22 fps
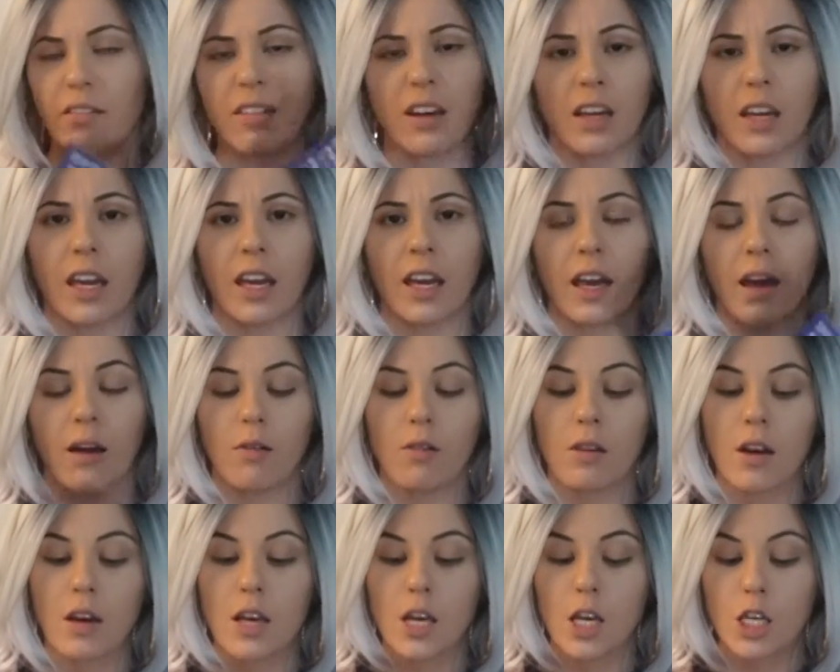I can't count.
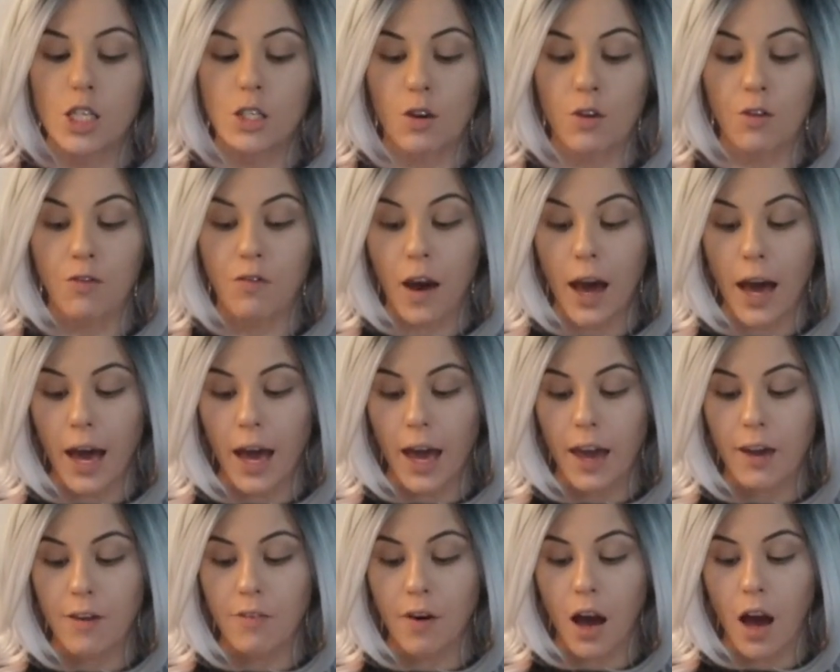So
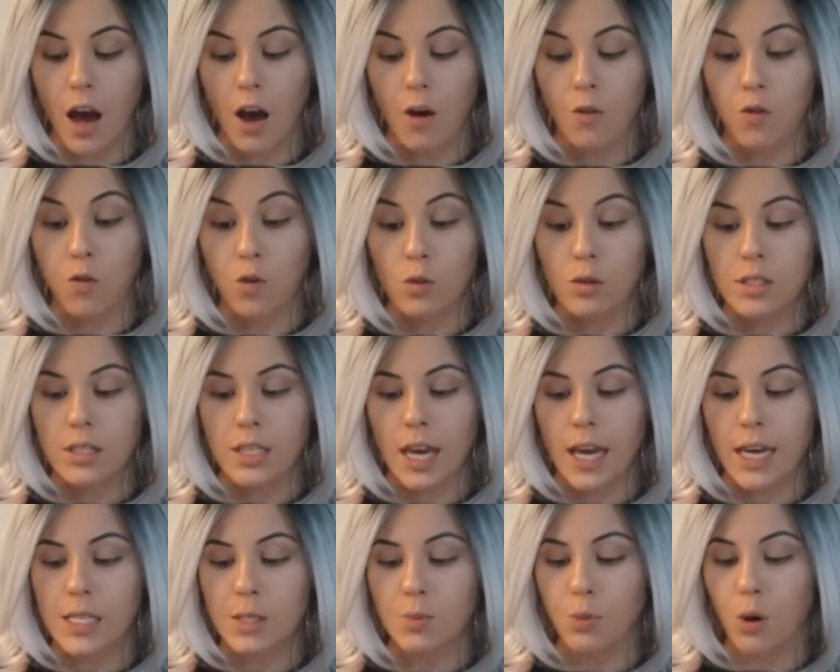five
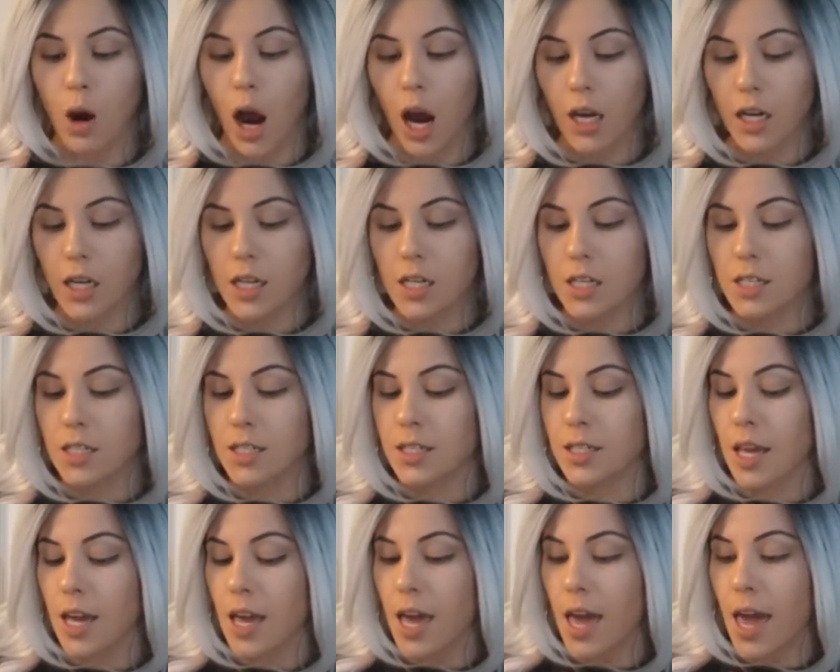full-size products.
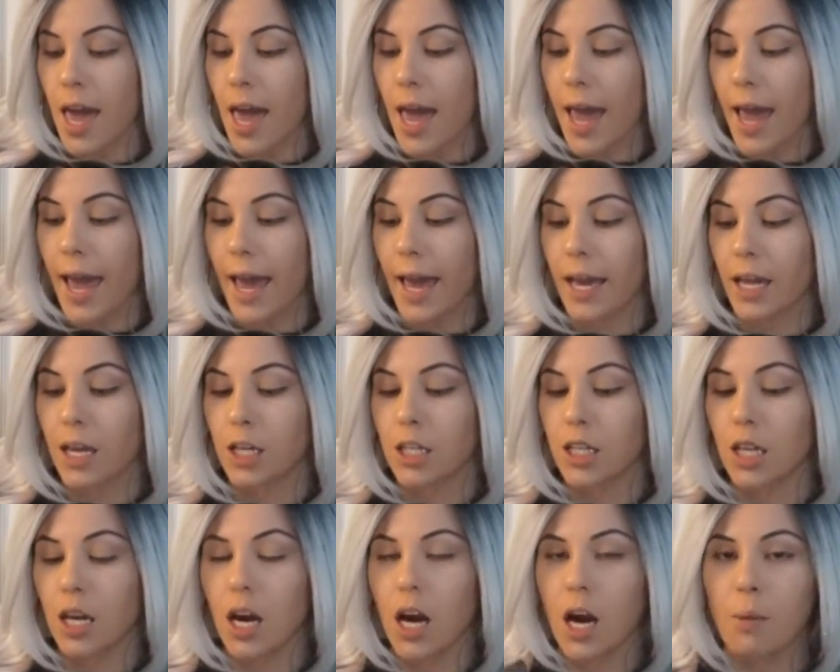
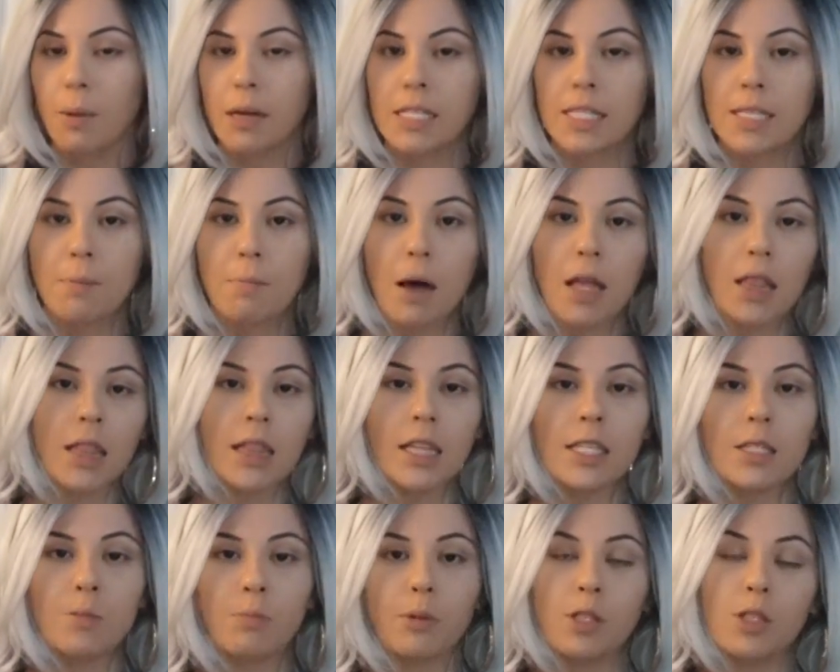And it's a
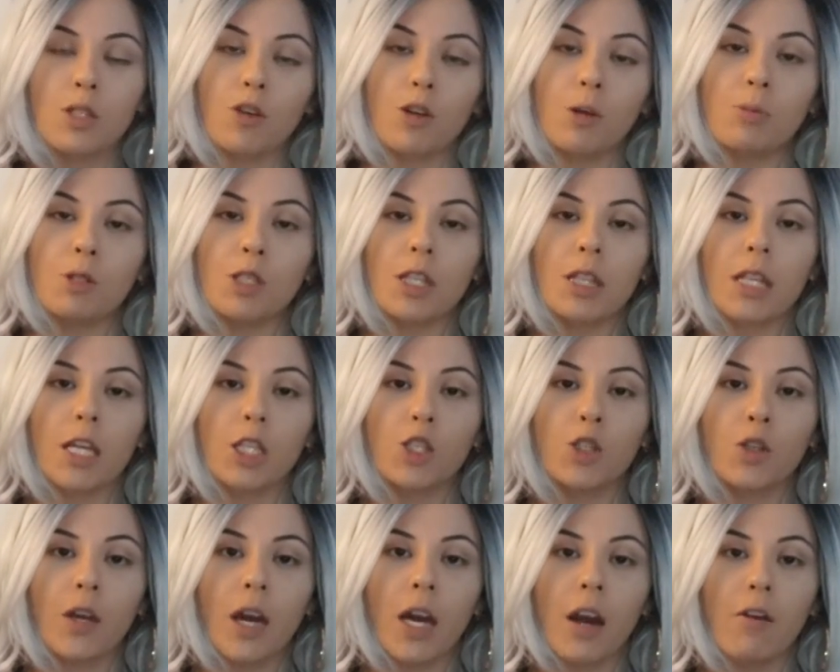monthly subscription
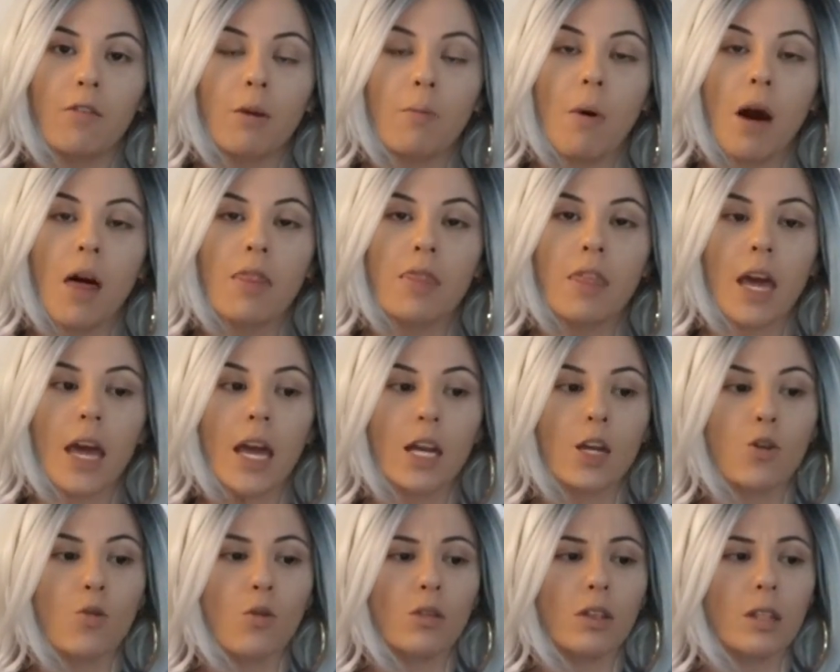that you get every month
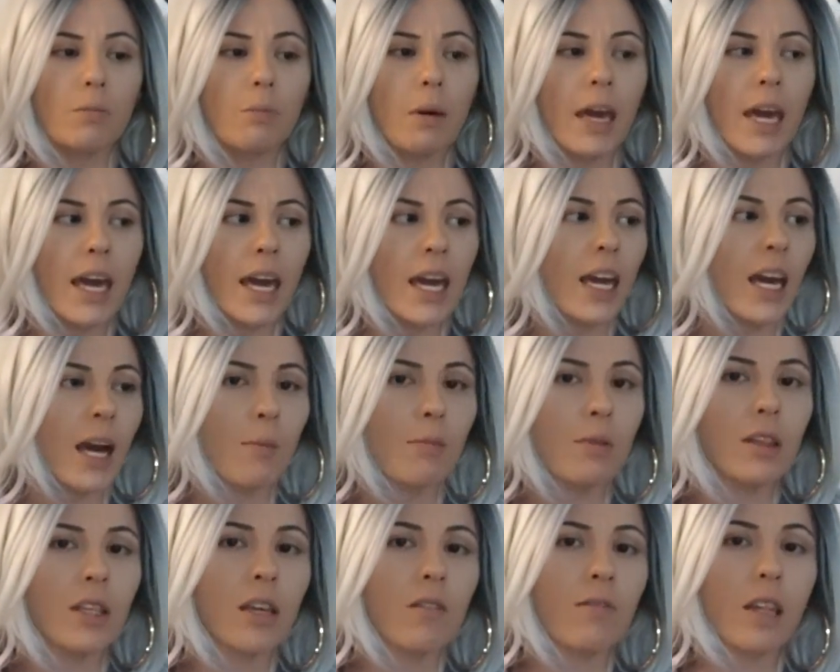and you only pay, I
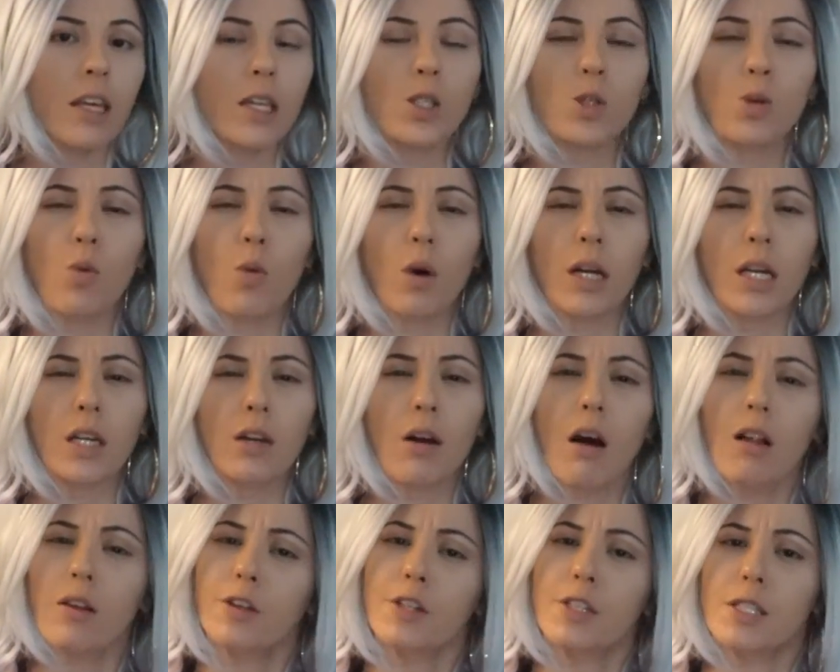believe, like
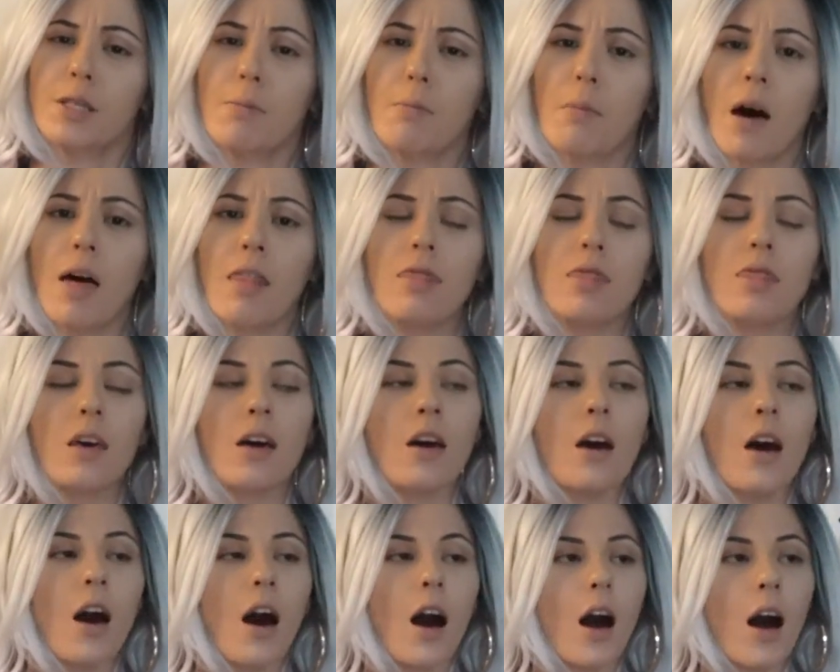$20 a month.
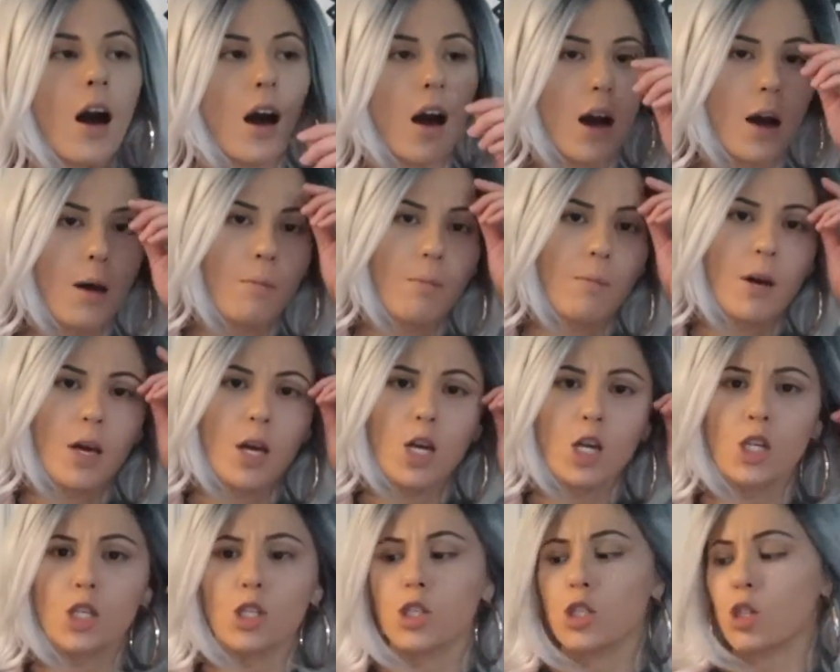
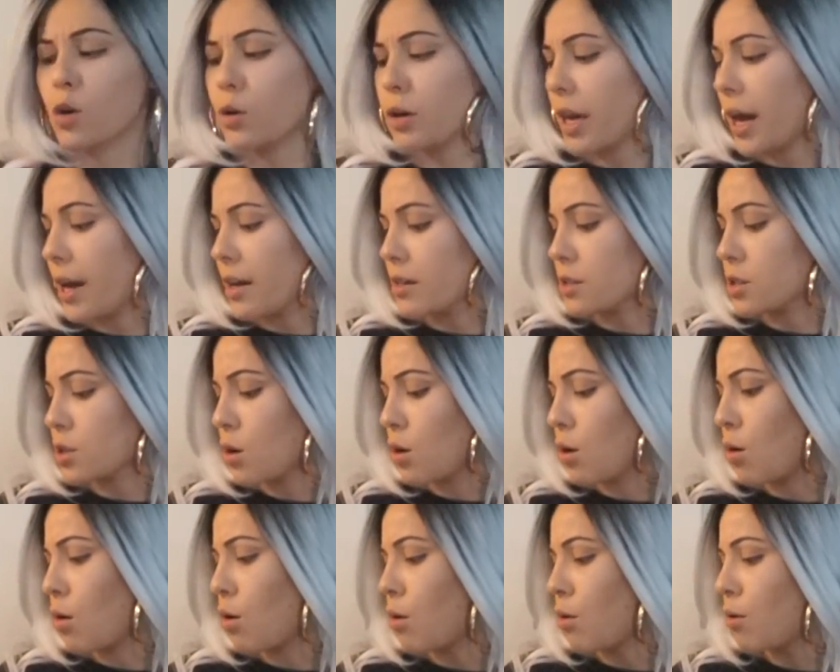So yeah,
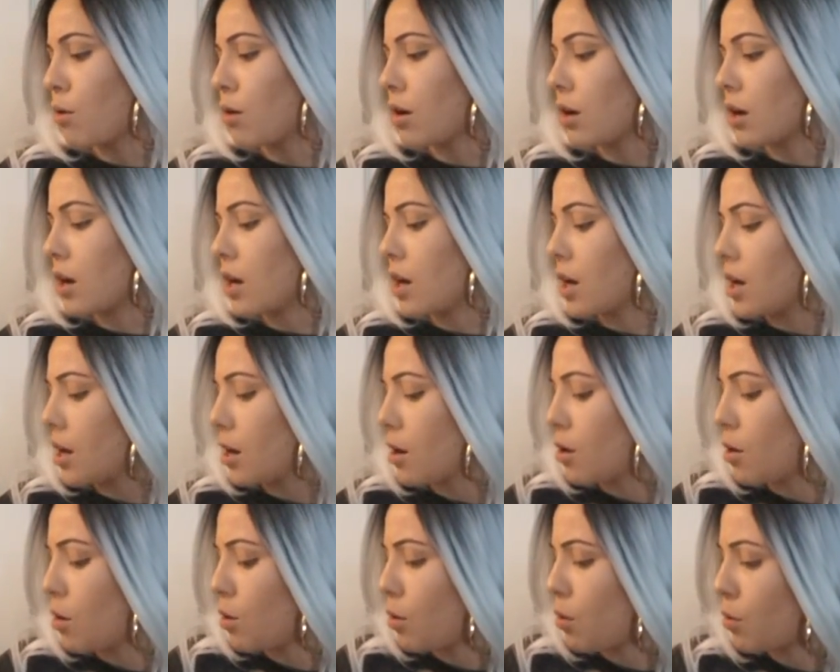so
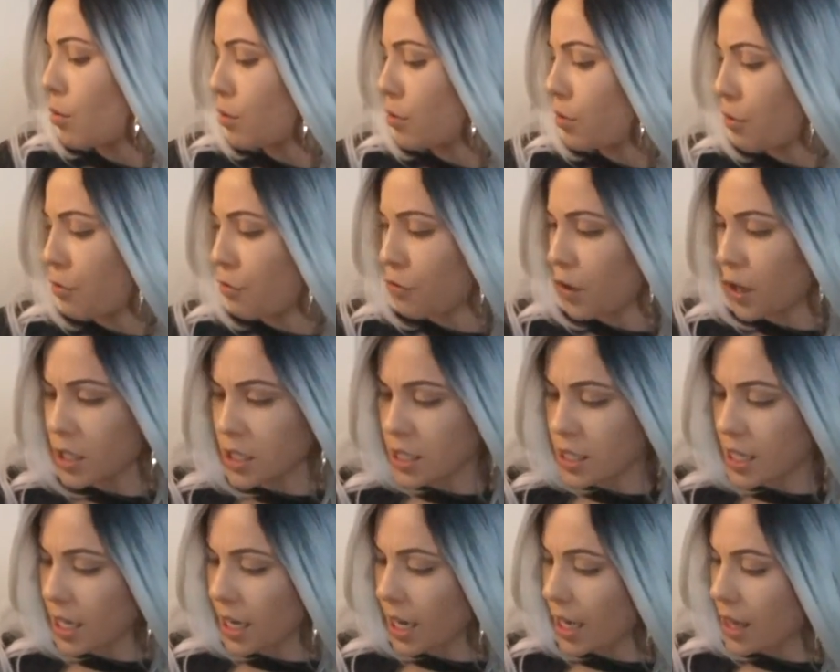the
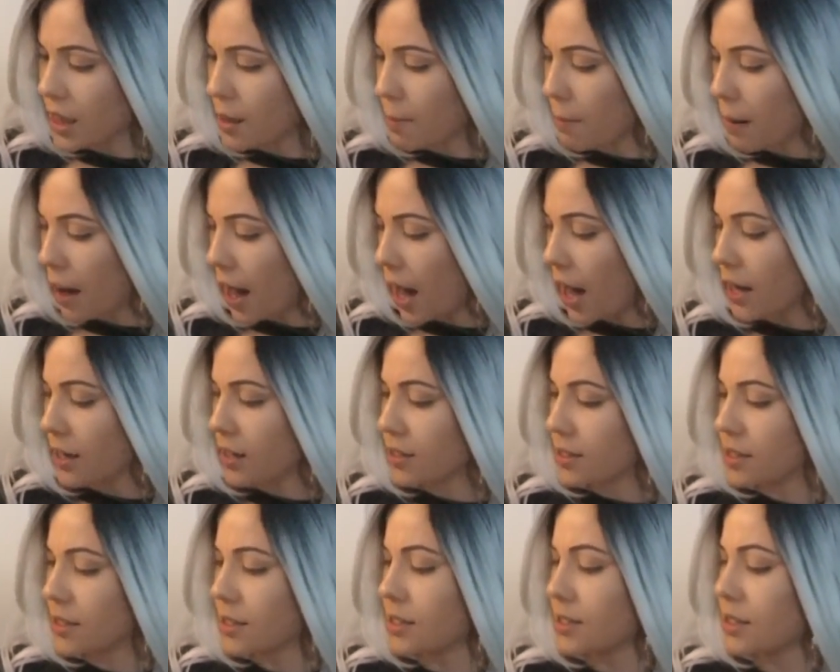first thing in the
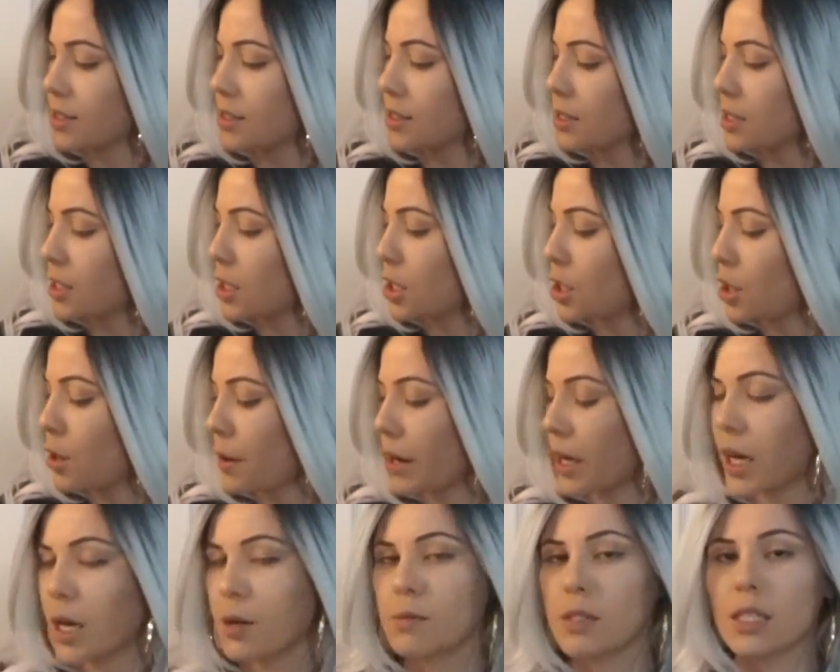box, you know,
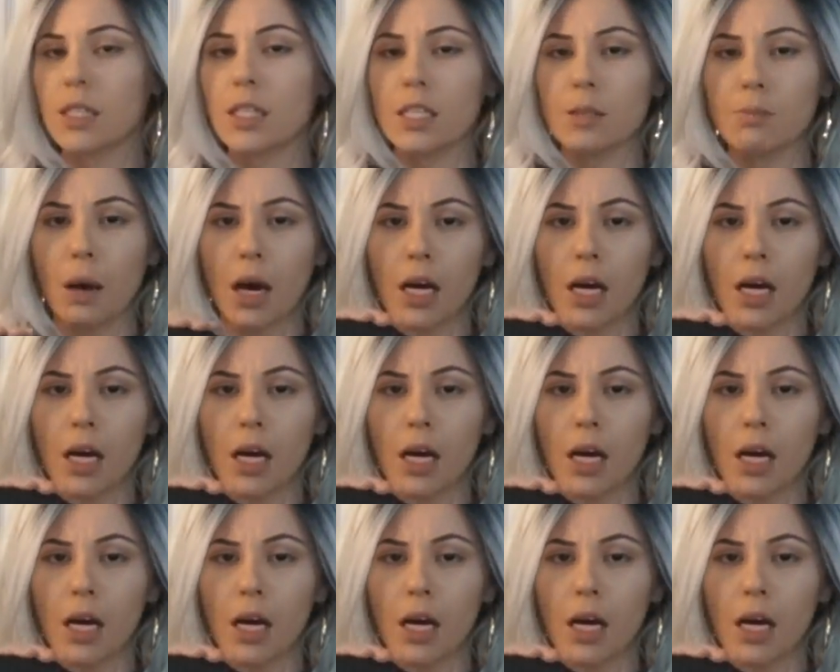it comes in this